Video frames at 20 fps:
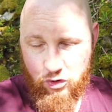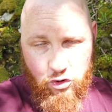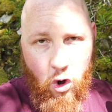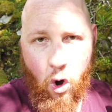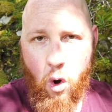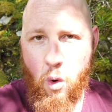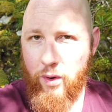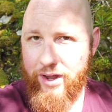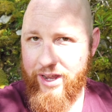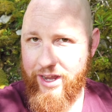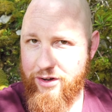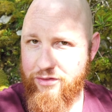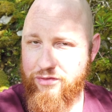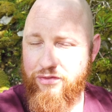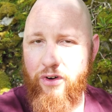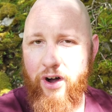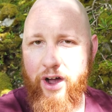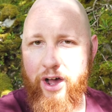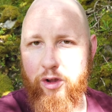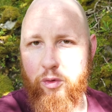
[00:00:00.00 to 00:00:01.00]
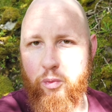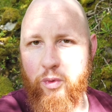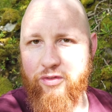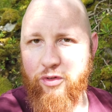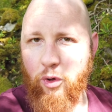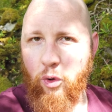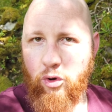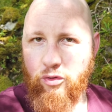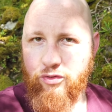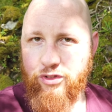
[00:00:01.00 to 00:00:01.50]
go in file
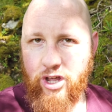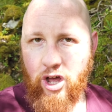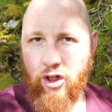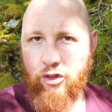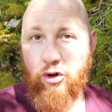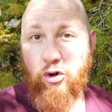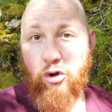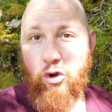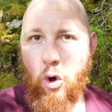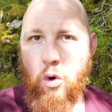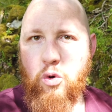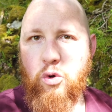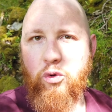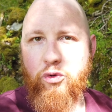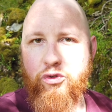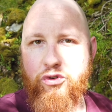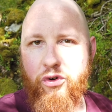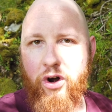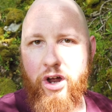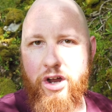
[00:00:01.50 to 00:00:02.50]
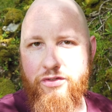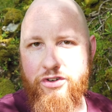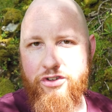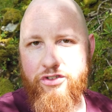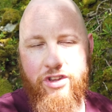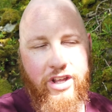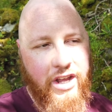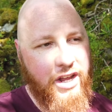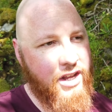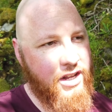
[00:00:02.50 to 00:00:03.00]
with all of the other local
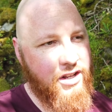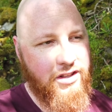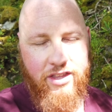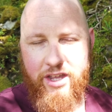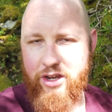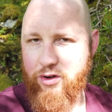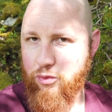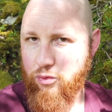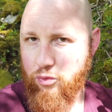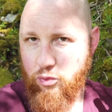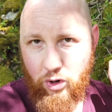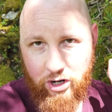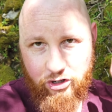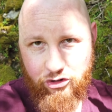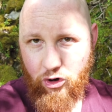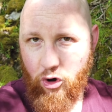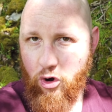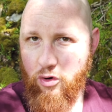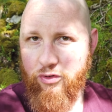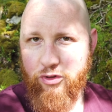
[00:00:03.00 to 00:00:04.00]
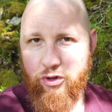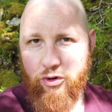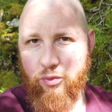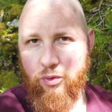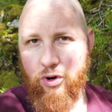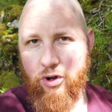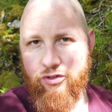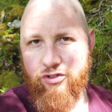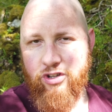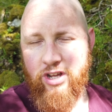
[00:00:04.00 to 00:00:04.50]
drivers, they rush over the
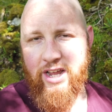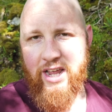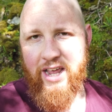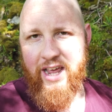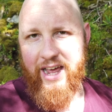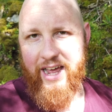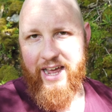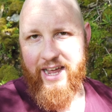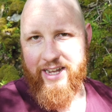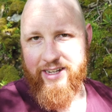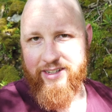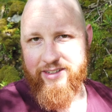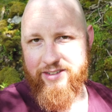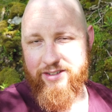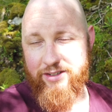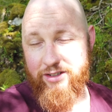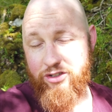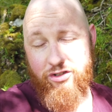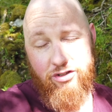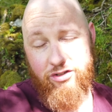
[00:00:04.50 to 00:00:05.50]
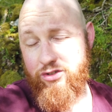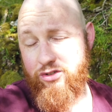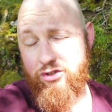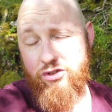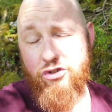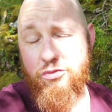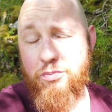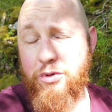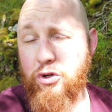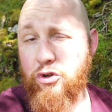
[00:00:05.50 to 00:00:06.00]
roads, and
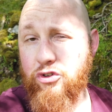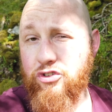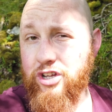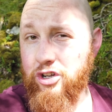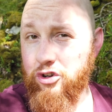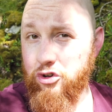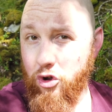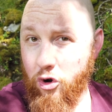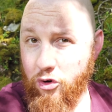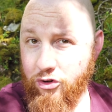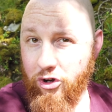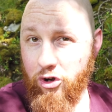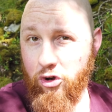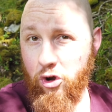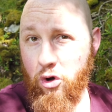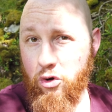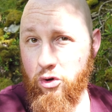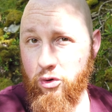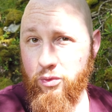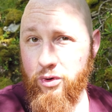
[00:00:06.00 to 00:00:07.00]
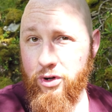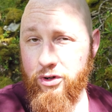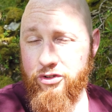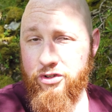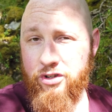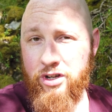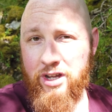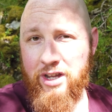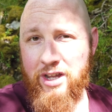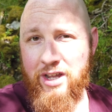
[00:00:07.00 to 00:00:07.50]
just because they know the local
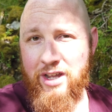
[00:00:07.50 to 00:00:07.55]
roads,